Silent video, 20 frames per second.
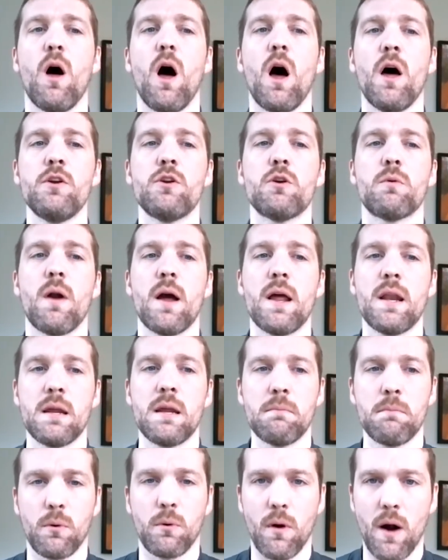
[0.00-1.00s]
underwriting
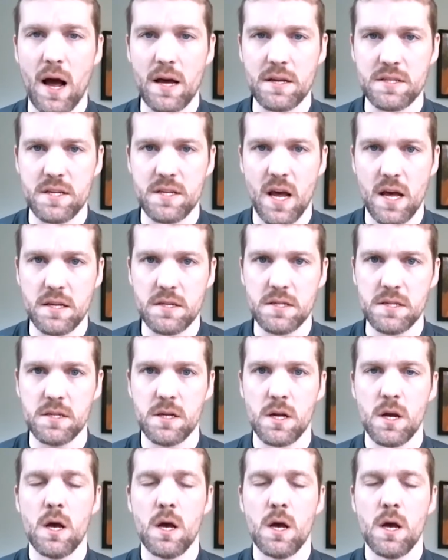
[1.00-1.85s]
process